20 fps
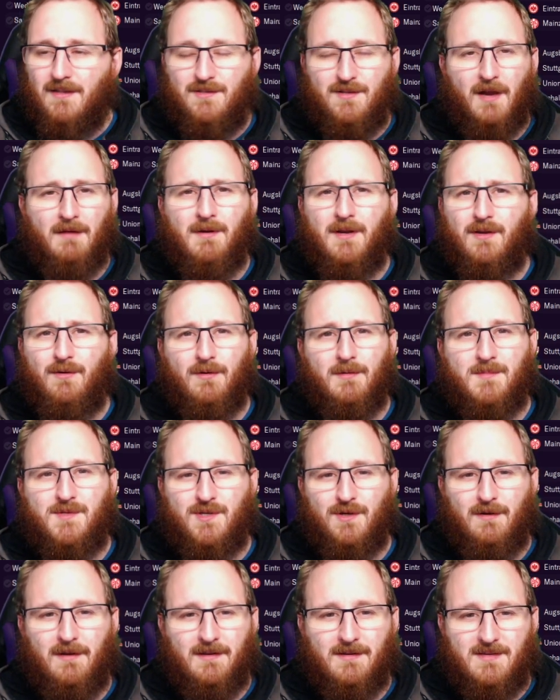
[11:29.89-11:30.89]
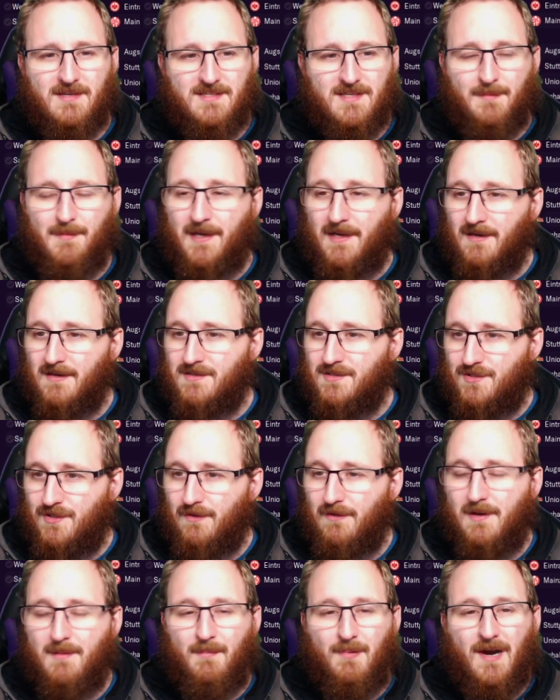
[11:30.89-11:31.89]
I'm going to call him Julian because I'm English.
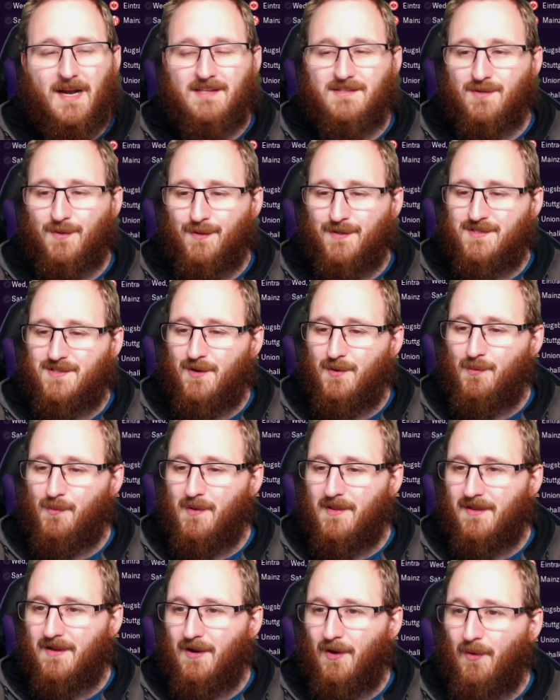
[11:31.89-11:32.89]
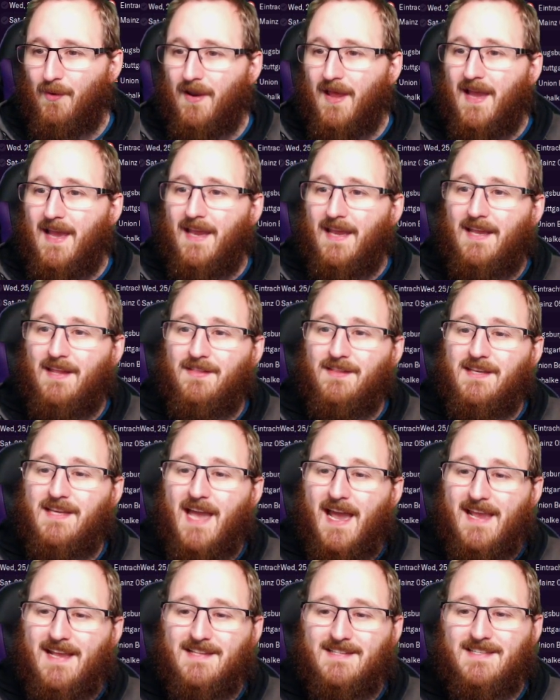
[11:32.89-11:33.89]
Julian Brandt also with a goal in the
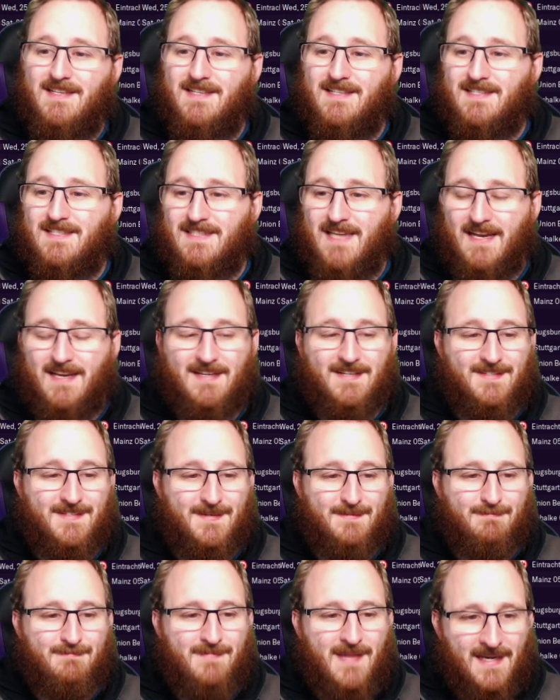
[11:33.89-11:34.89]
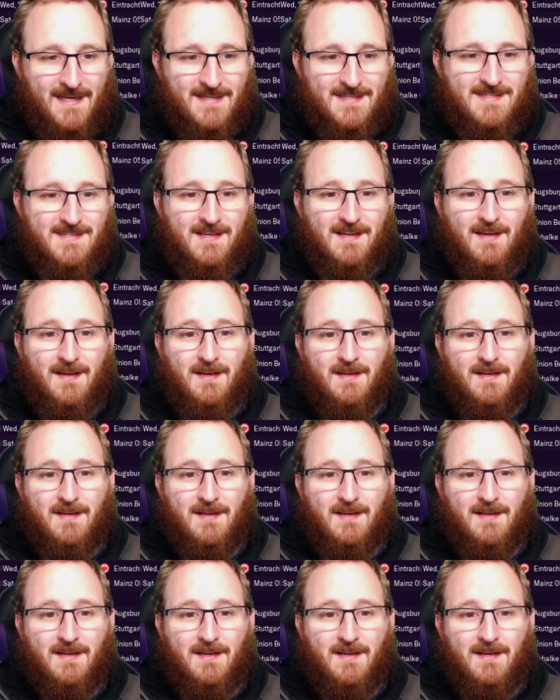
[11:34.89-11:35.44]
eighty-second minute.